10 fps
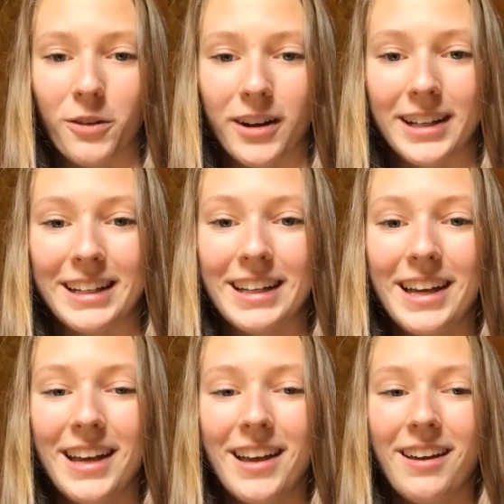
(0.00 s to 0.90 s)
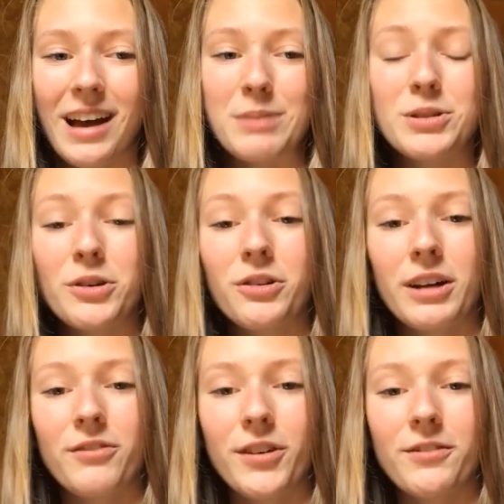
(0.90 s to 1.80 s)
I wanted. I'm so
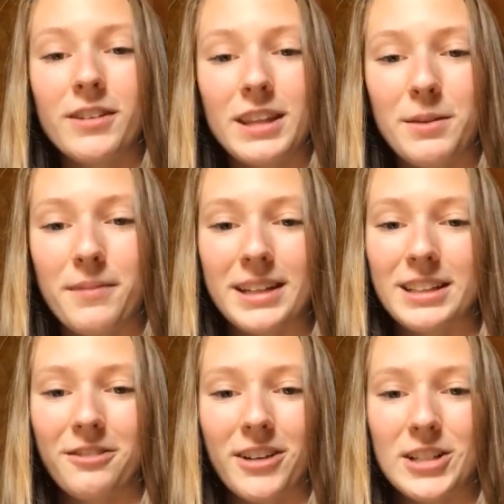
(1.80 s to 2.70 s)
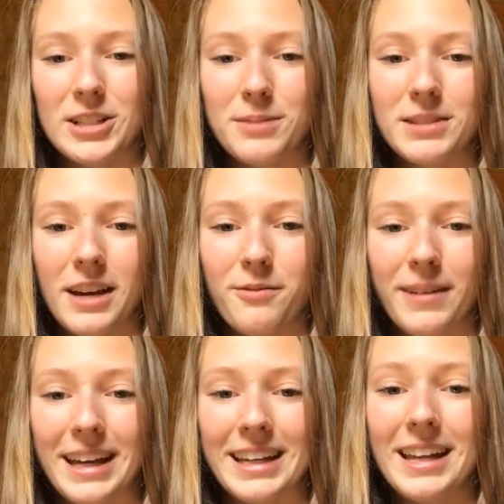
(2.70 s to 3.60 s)
grateful for the amazing friendships I've
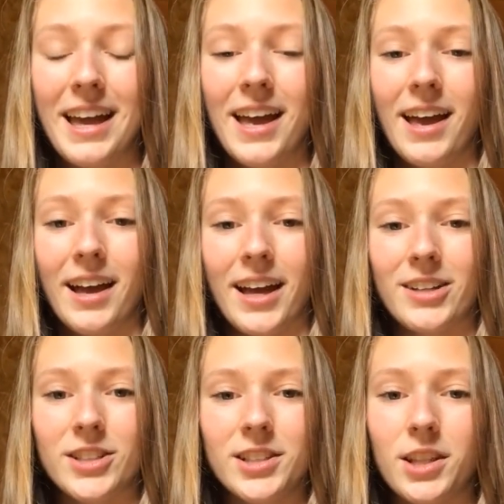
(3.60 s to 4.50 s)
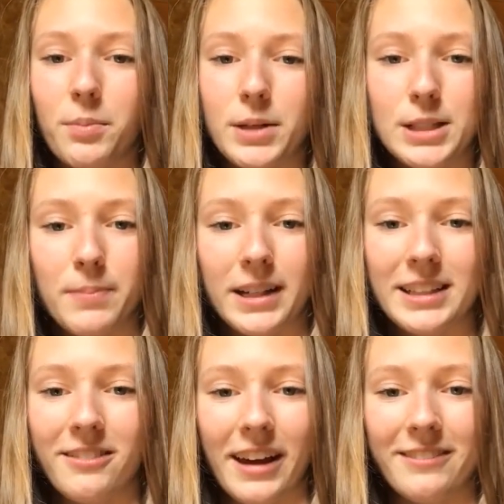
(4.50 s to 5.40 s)
made and just the
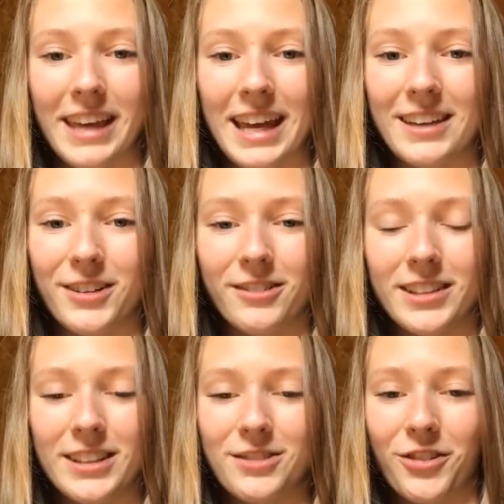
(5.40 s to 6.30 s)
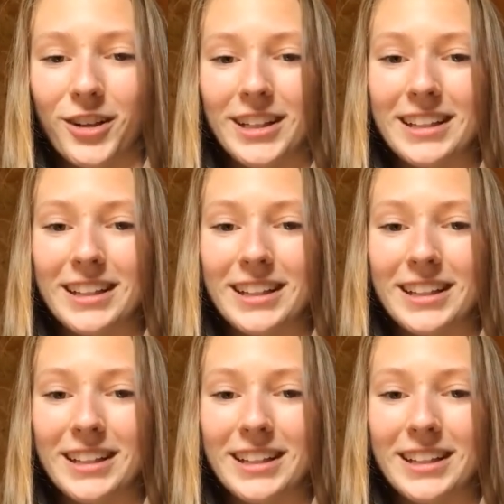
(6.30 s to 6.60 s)
perspective I've gained over these four